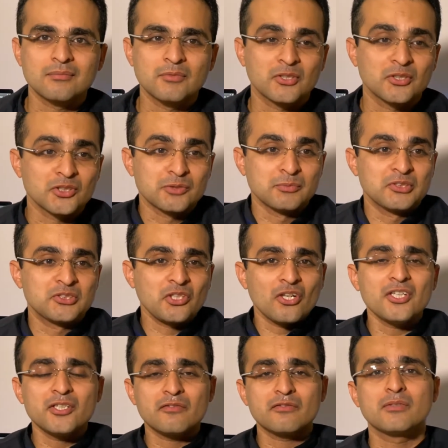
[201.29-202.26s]
because
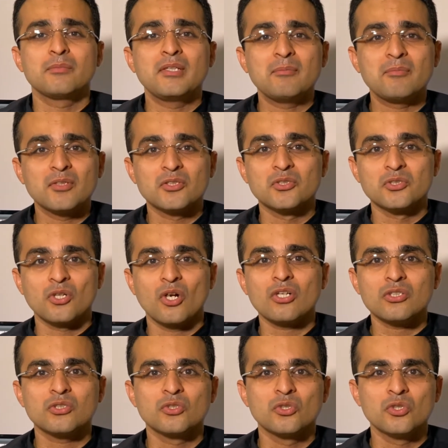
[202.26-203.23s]
majority of the people do
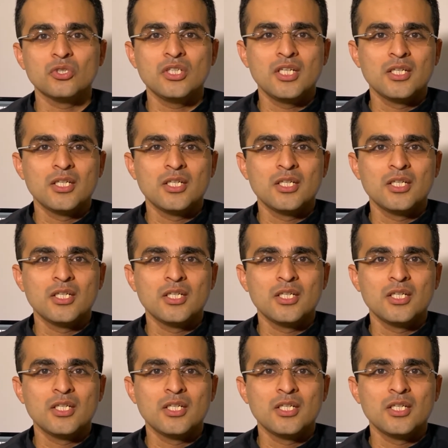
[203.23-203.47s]
not know